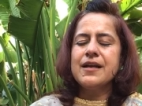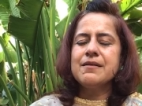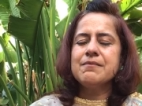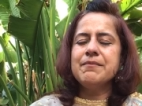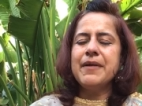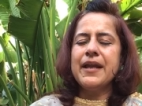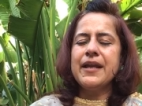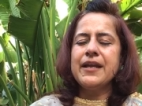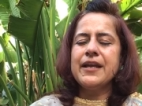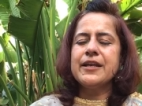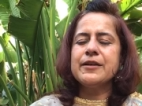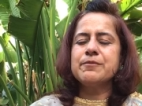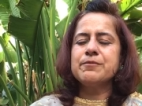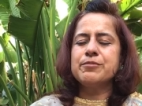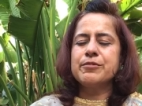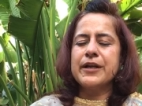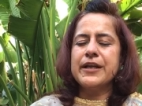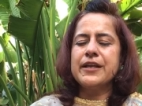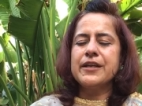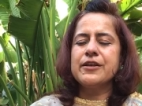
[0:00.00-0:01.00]
May it
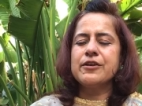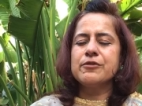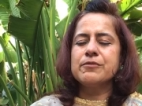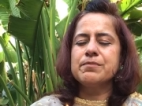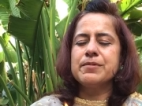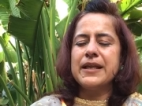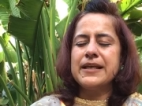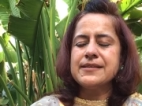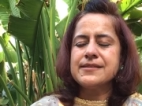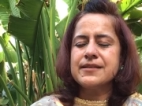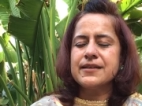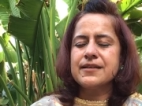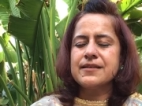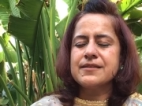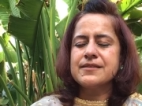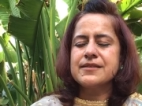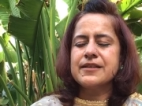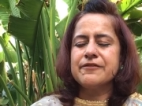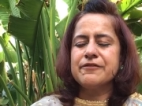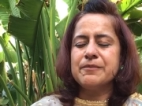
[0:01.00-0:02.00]
bring you
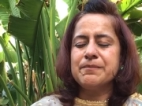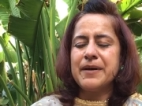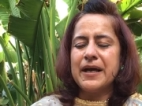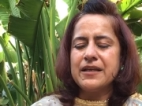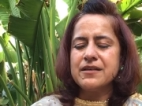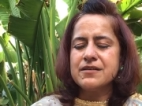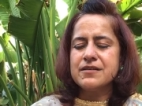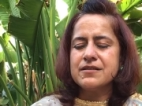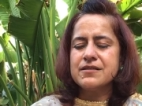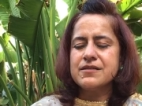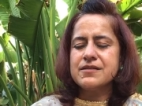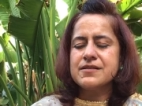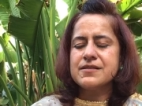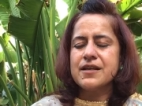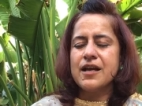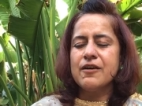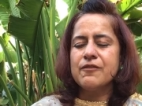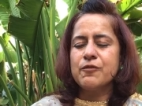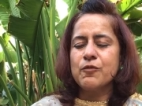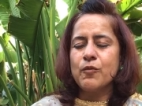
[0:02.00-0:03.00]
blessings of abundance,
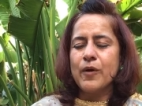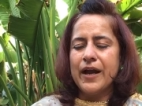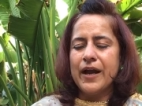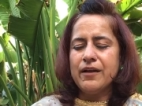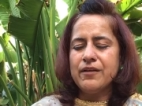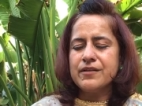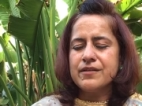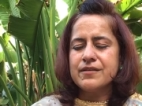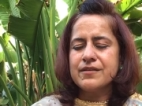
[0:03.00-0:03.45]
of wealth,